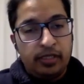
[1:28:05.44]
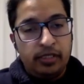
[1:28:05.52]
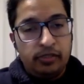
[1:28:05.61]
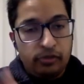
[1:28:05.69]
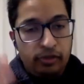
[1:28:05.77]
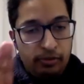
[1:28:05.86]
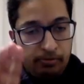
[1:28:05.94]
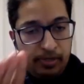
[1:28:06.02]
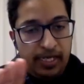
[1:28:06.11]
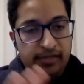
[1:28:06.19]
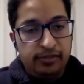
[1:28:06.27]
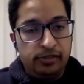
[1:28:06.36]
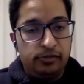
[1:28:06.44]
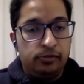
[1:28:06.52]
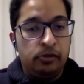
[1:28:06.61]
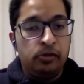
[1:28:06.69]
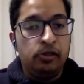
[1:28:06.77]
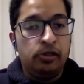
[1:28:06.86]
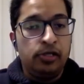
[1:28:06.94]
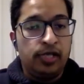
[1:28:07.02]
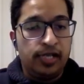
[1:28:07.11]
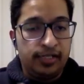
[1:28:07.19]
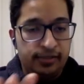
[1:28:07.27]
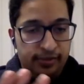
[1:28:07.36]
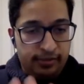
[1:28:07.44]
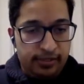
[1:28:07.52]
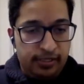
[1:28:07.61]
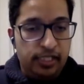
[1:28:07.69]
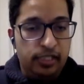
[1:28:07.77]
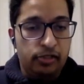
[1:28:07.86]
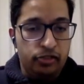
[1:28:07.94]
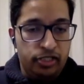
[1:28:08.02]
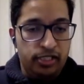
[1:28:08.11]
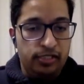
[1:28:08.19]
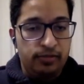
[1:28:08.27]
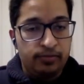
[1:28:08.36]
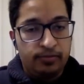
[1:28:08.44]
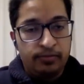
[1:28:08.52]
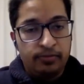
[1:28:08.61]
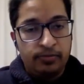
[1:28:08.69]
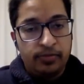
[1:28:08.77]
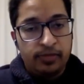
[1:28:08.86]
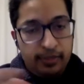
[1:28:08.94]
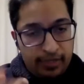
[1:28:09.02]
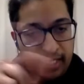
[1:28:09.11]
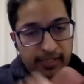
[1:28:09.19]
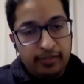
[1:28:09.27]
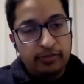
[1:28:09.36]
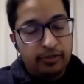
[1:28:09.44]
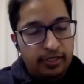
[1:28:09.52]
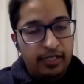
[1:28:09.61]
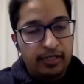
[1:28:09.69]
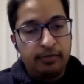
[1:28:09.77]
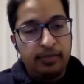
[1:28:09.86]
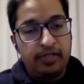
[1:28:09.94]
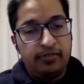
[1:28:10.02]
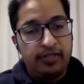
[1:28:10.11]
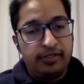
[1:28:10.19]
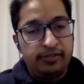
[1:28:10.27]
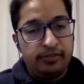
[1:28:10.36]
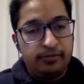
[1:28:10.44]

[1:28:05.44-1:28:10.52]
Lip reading: he's going to bless you wholeheartedly, he or she. That has got karmic value,